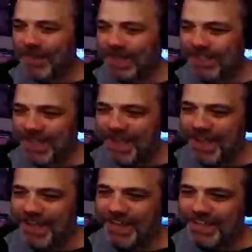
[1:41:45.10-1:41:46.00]
let's see.
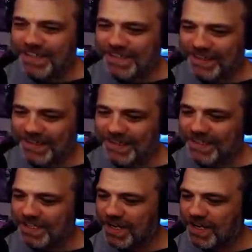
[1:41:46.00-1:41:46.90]
Let's
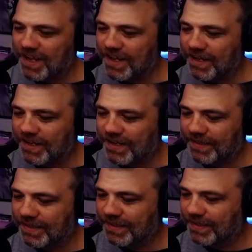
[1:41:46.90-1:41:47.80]
see
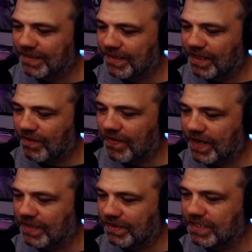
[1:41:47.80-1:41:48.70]
if I
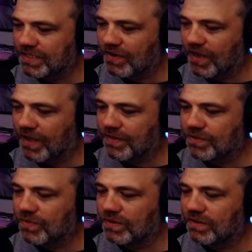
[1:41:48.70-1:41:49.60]
could at least. Okay, this
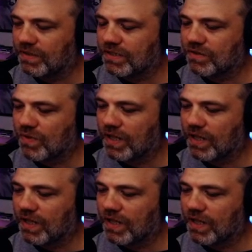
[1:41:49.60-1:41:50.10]
is one I